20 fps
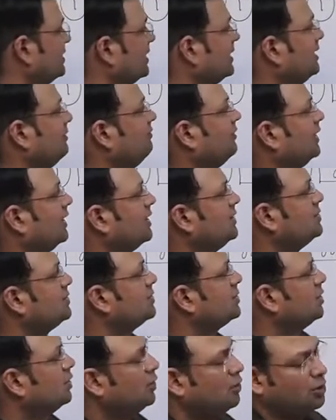
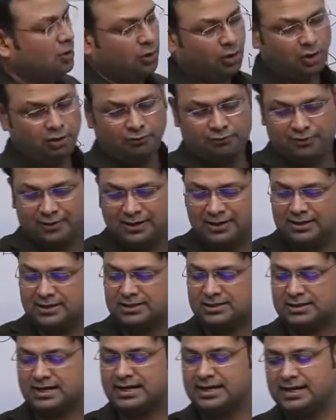significance of
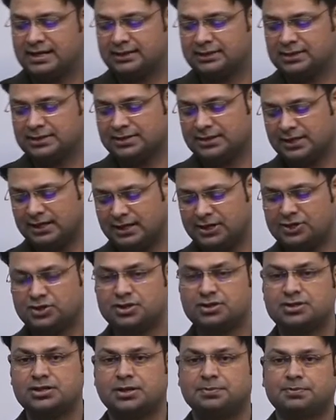understanding this
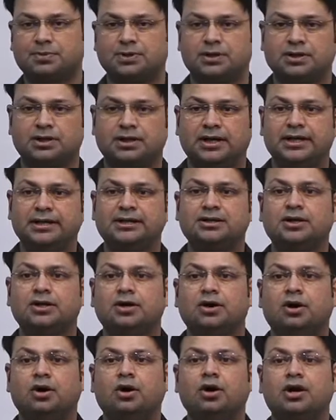relationship, right?
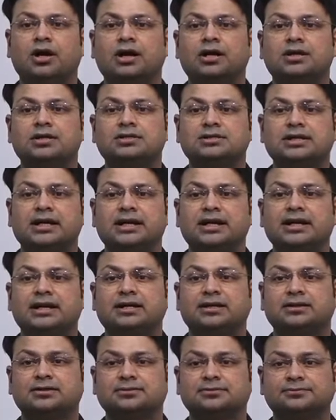Or
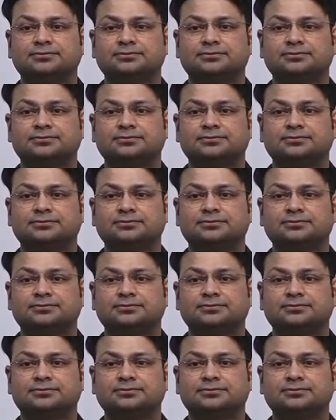understanding